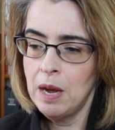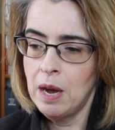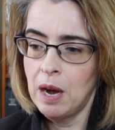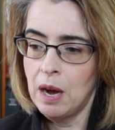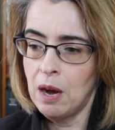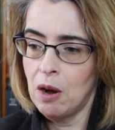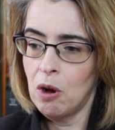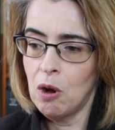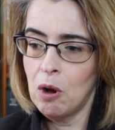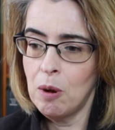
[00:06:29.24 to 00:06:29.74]

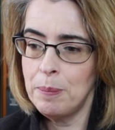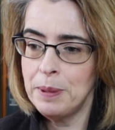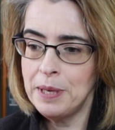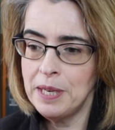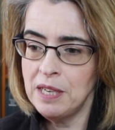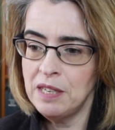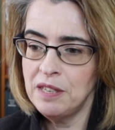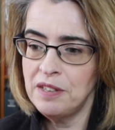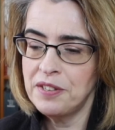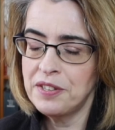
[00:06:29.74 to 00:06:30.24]

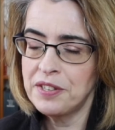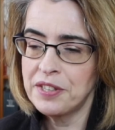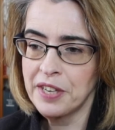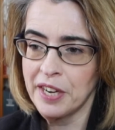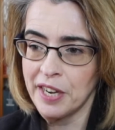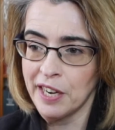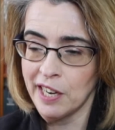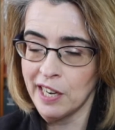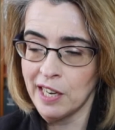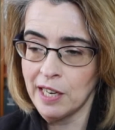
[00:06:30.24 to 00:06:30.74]
hobbies,
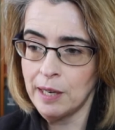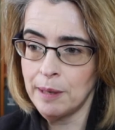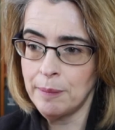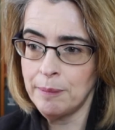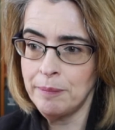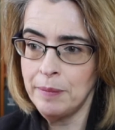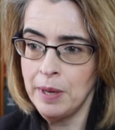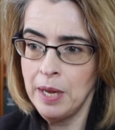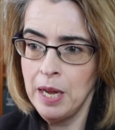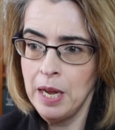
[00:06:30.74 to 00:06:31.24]

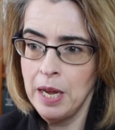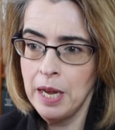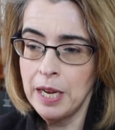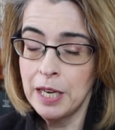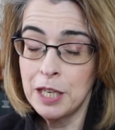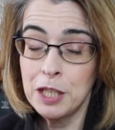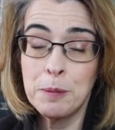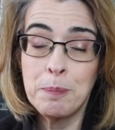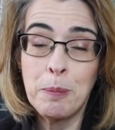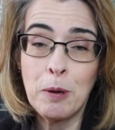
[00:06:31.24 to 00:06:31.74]

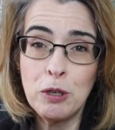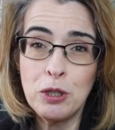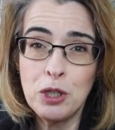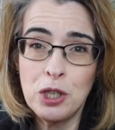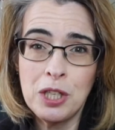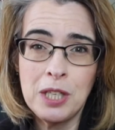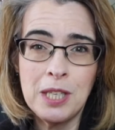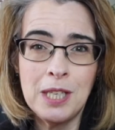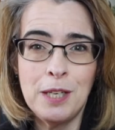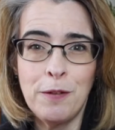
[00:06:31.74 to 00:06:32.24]

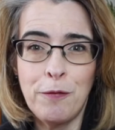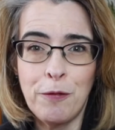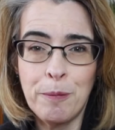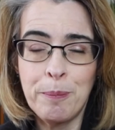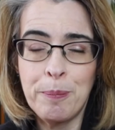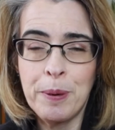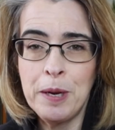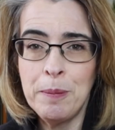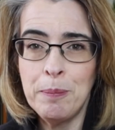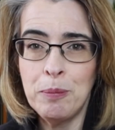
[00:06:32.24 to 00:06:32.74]
exposures to
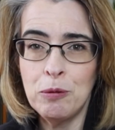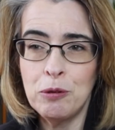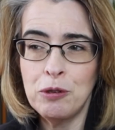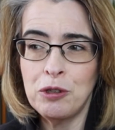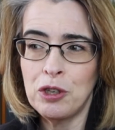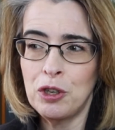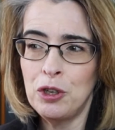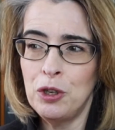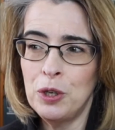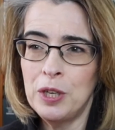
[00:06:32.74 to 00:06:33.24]
different people,
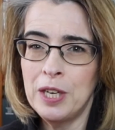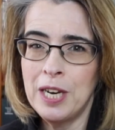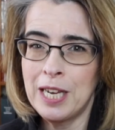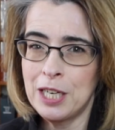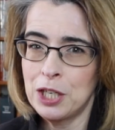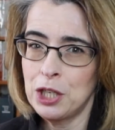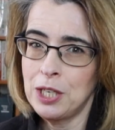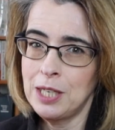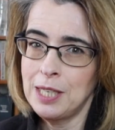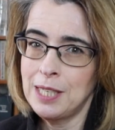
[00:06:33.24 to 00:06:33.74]
so you can
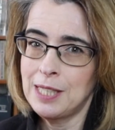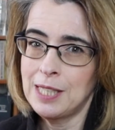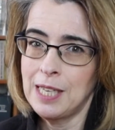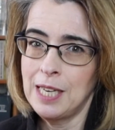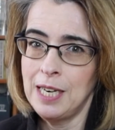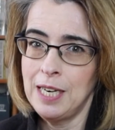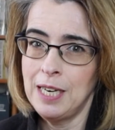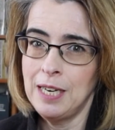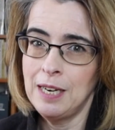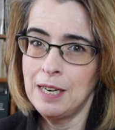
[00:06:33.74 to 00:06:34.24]
actually
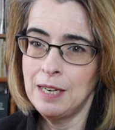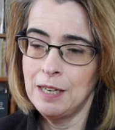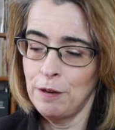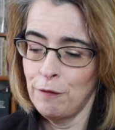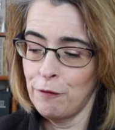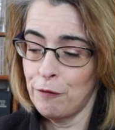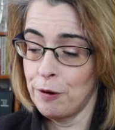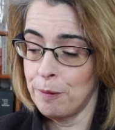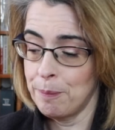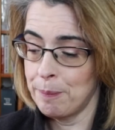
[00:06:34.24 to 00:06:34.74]
see
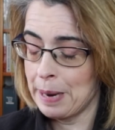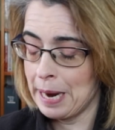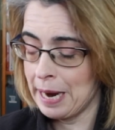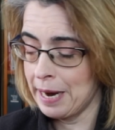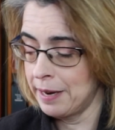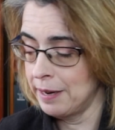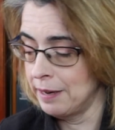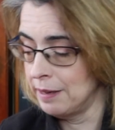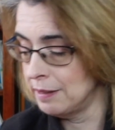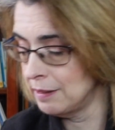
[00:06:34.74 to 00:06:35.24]
different
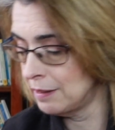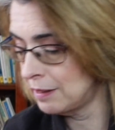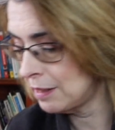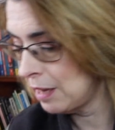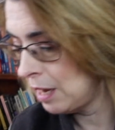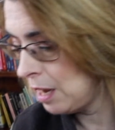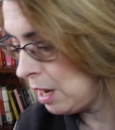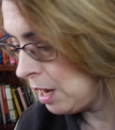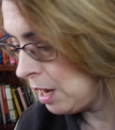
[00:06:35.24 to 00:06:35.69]
patterns.